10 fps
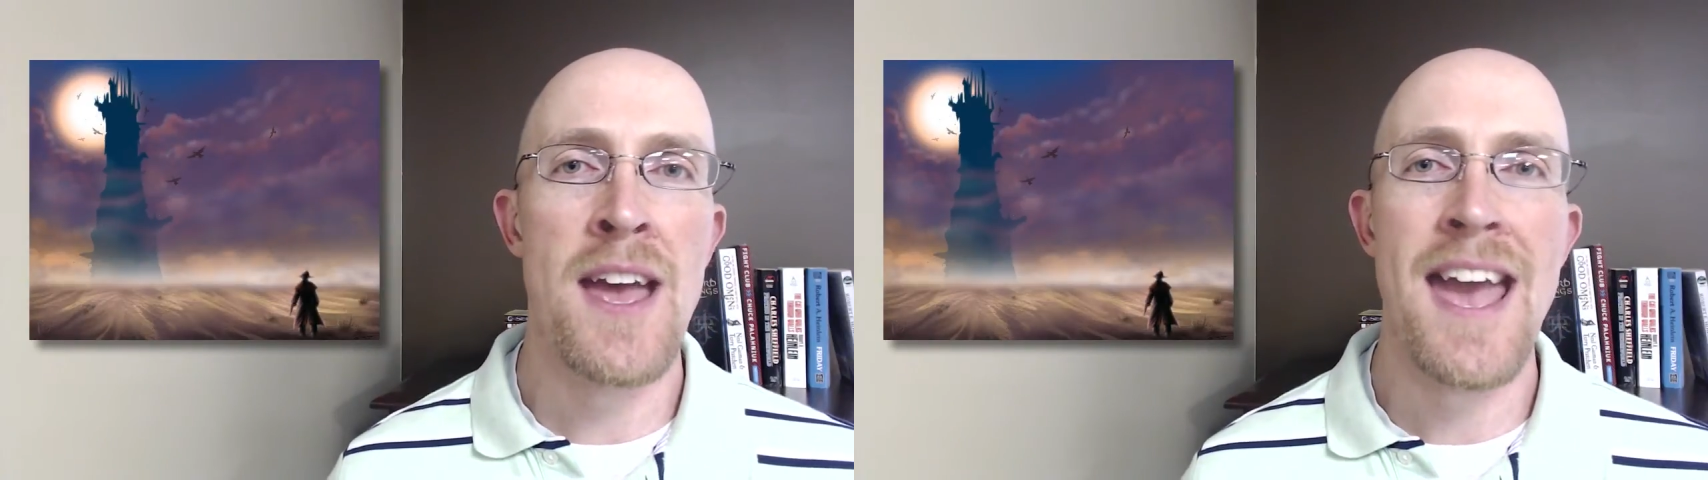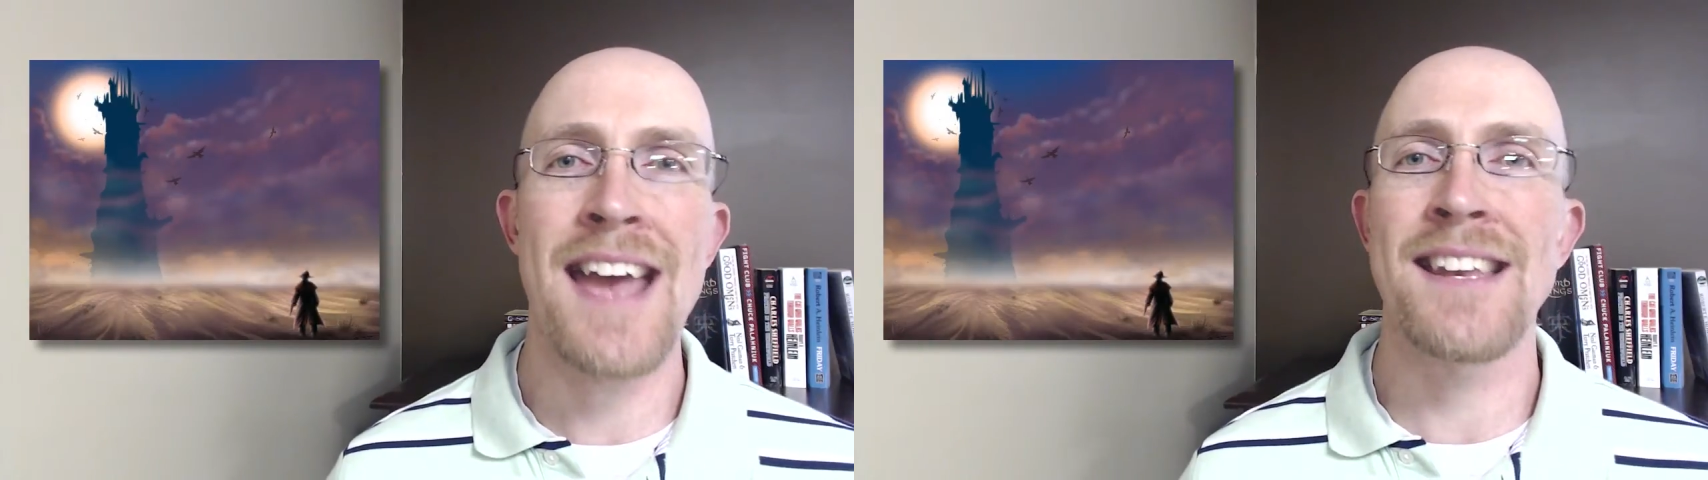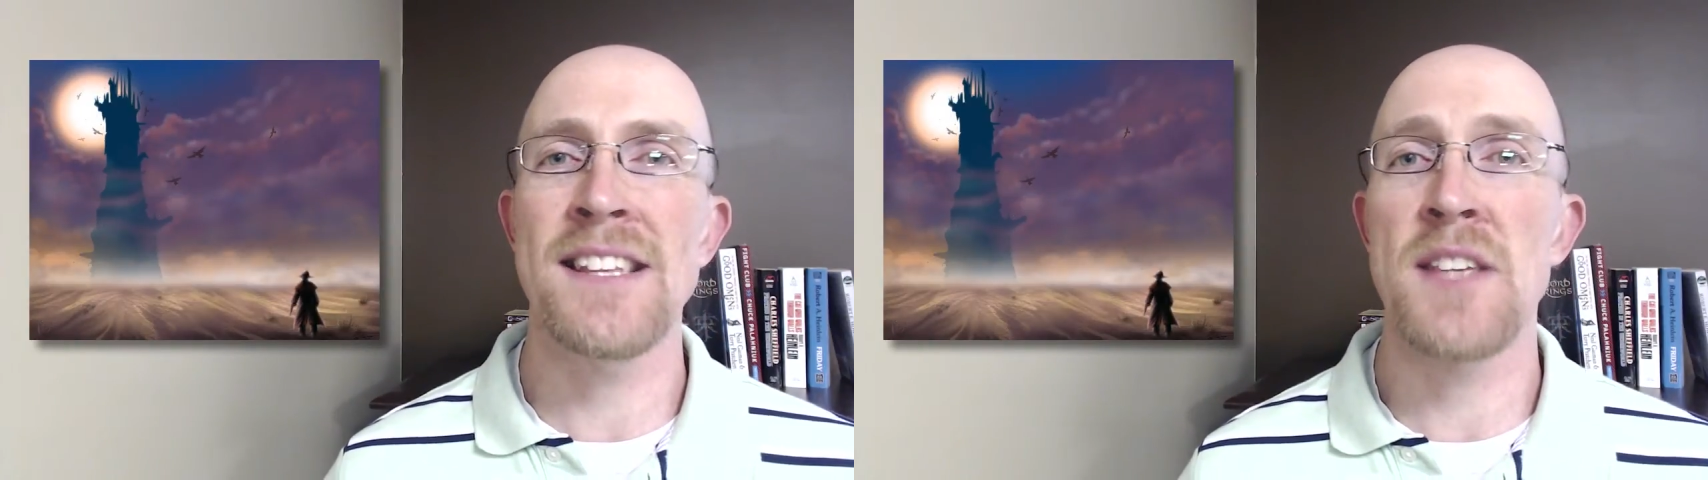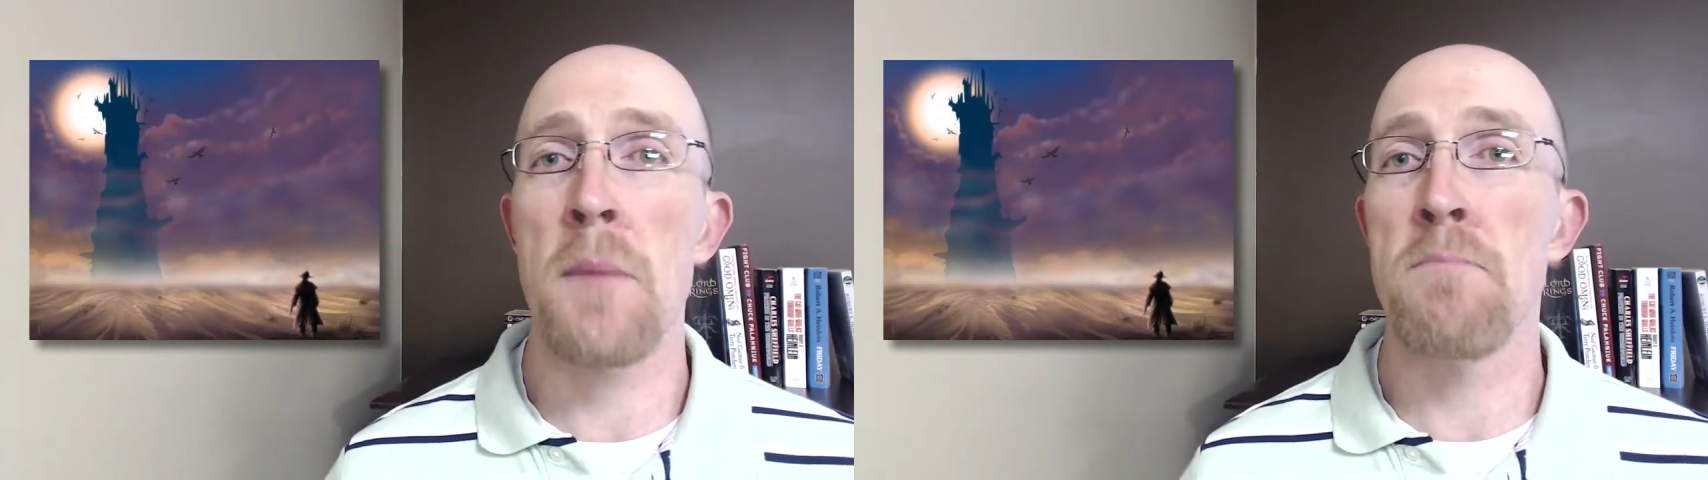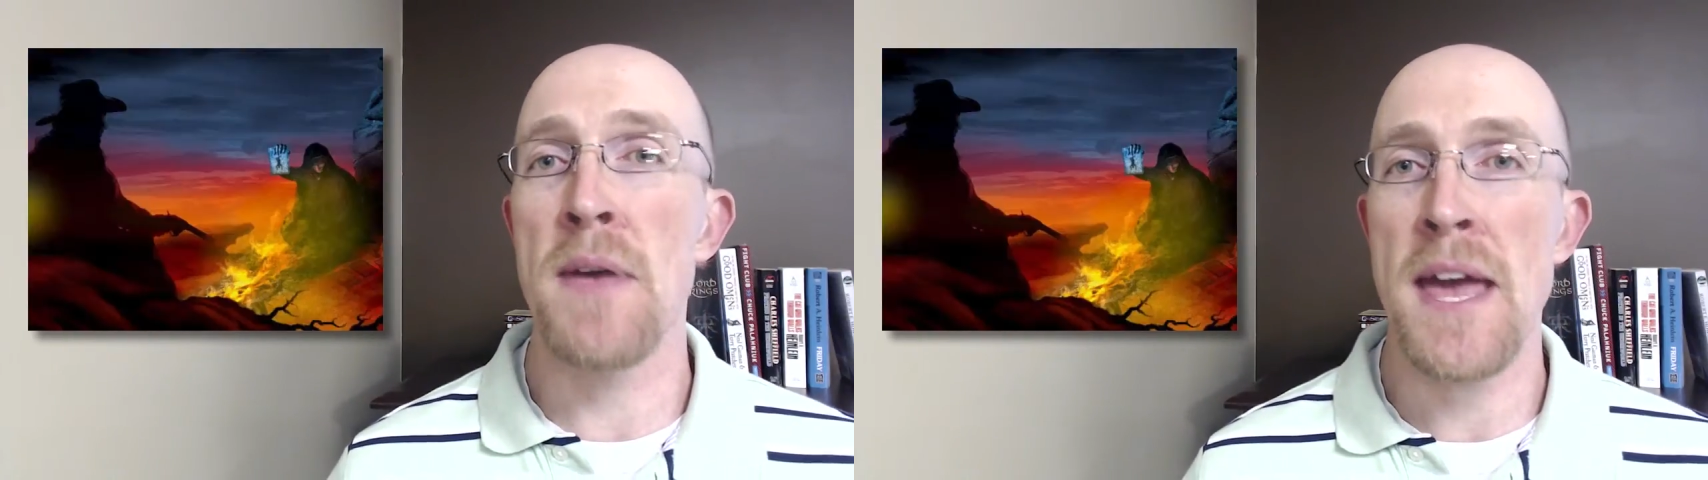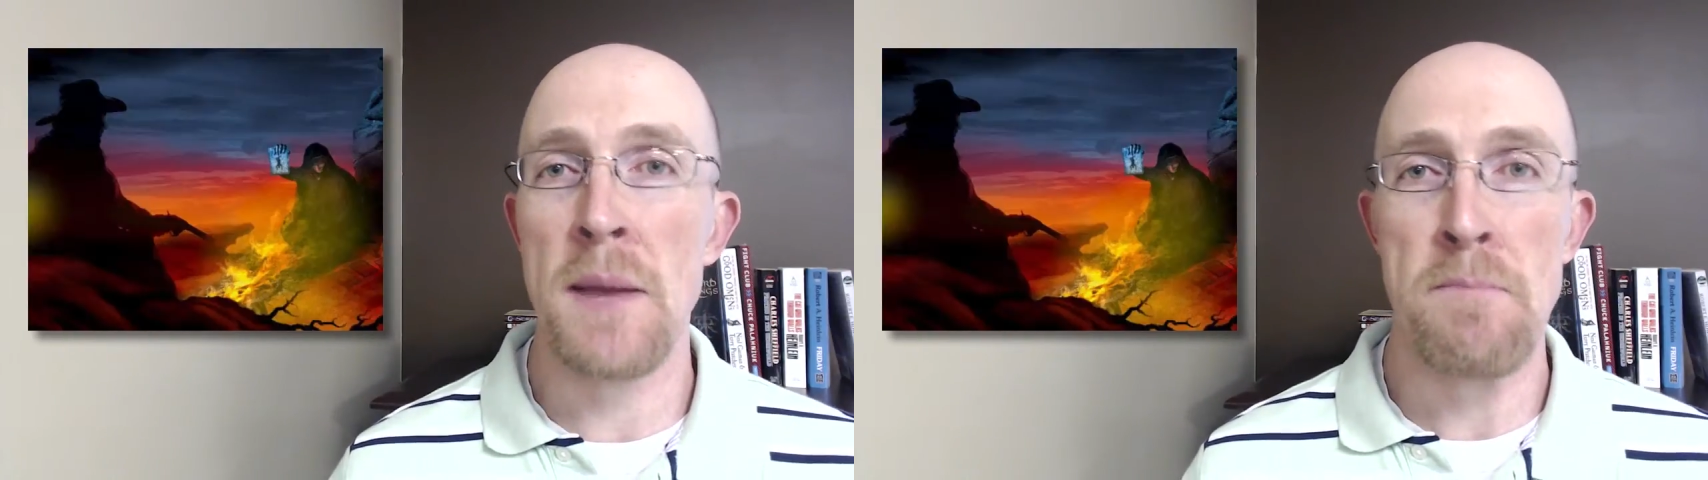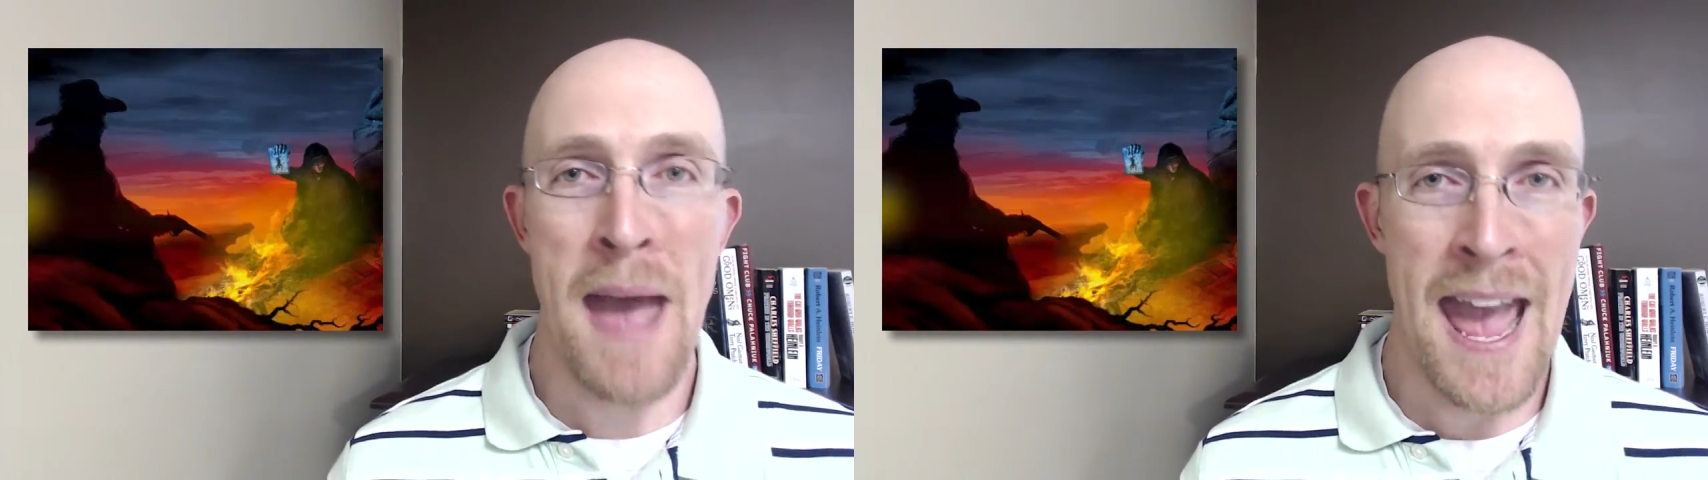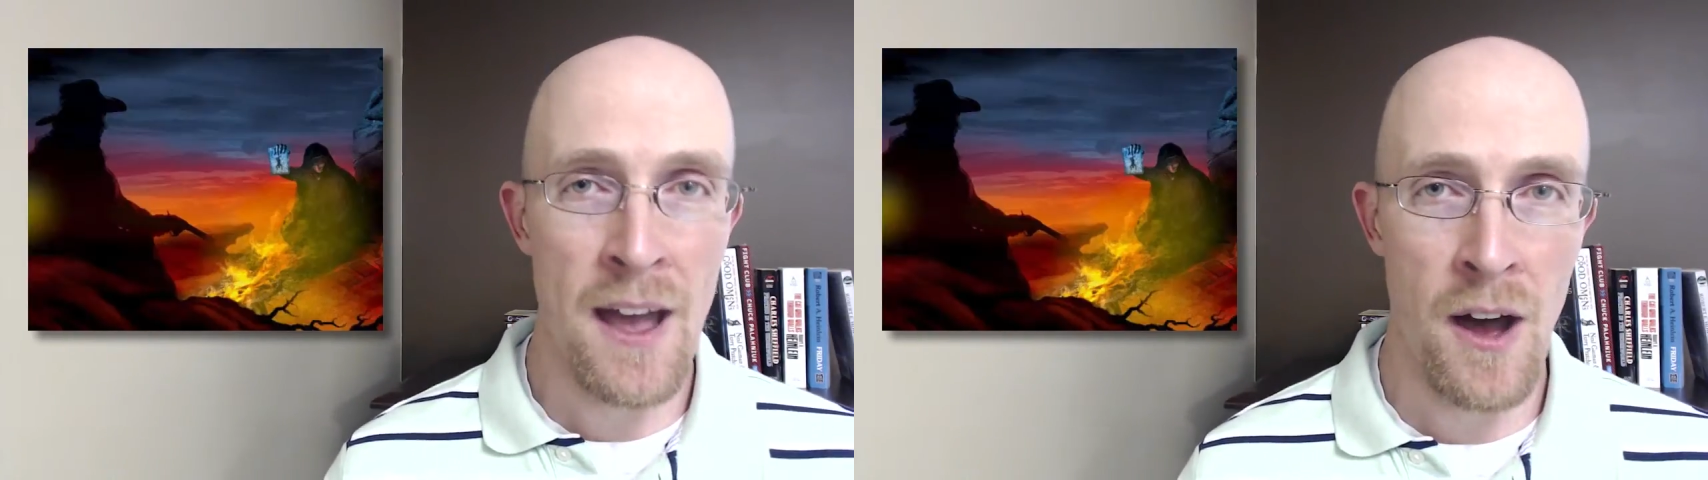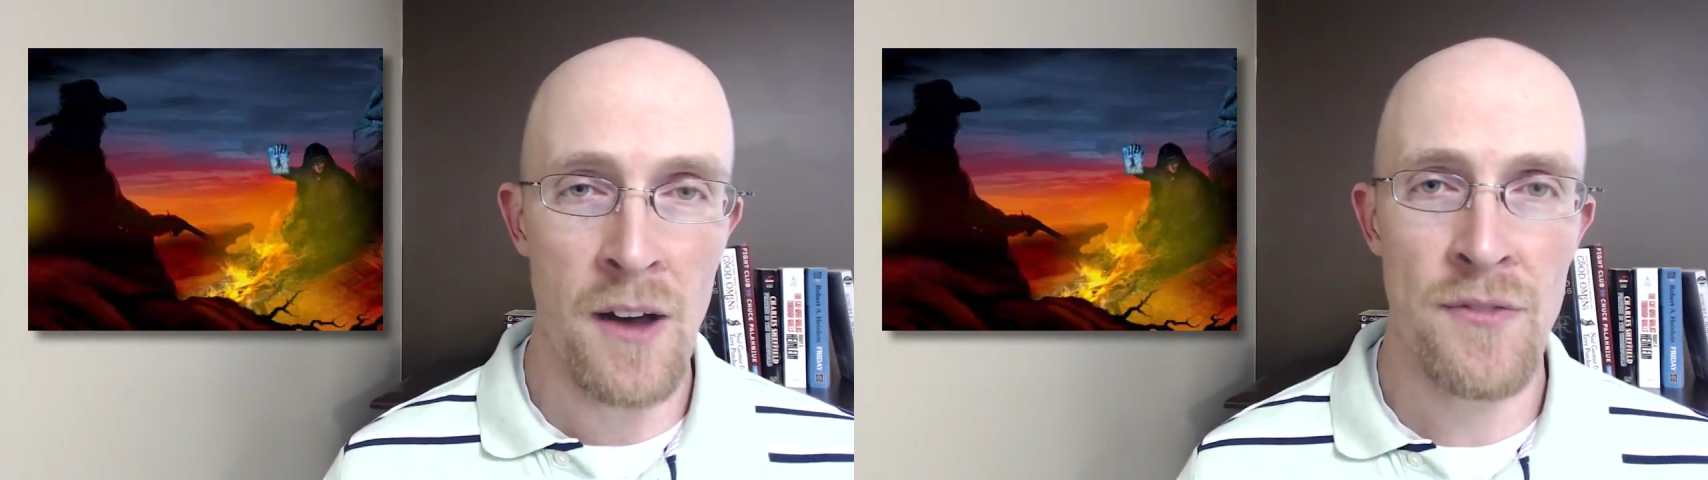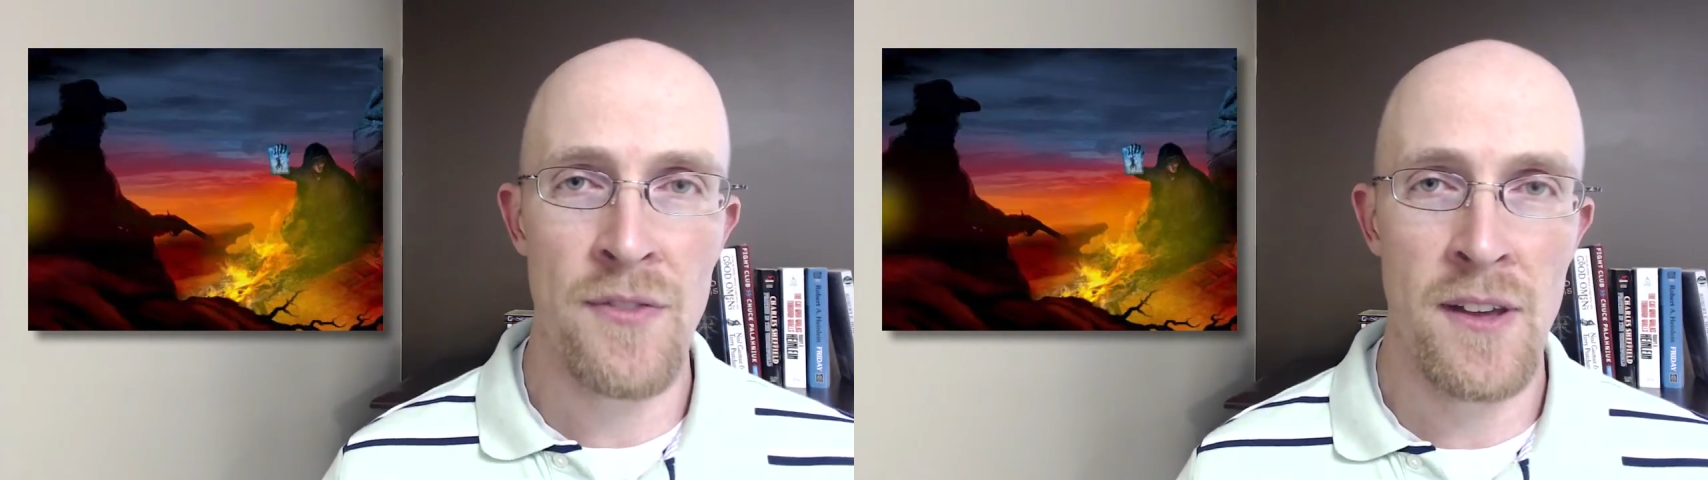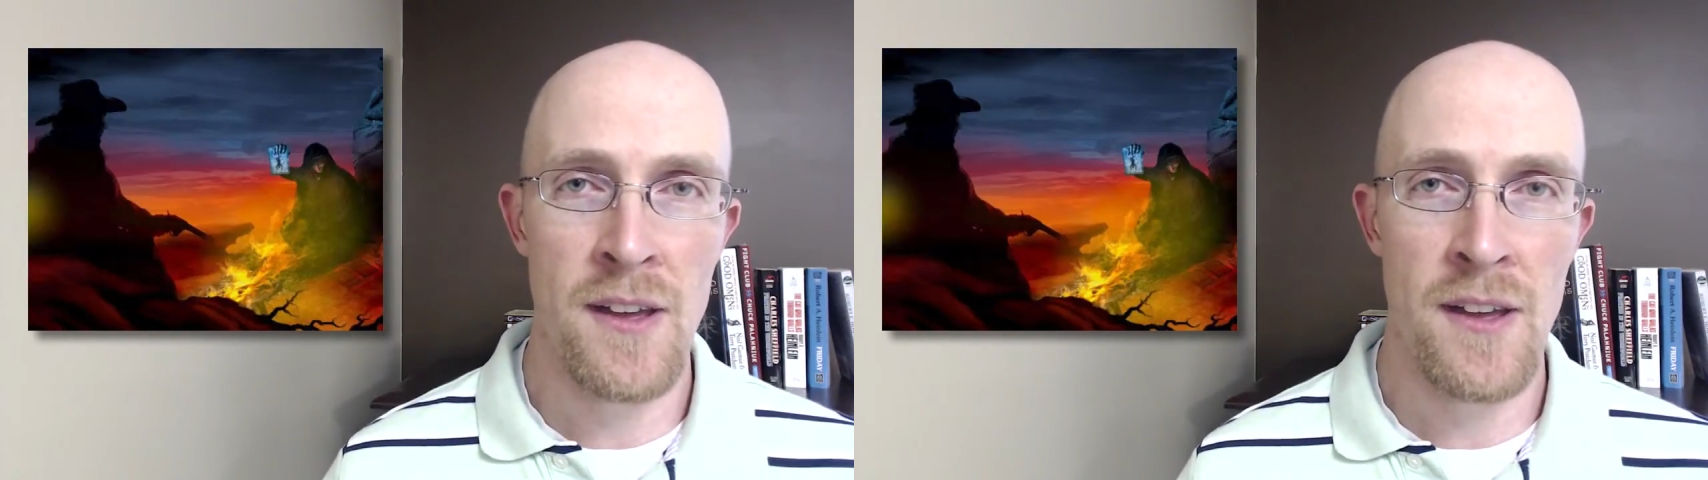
and it's a big payoff.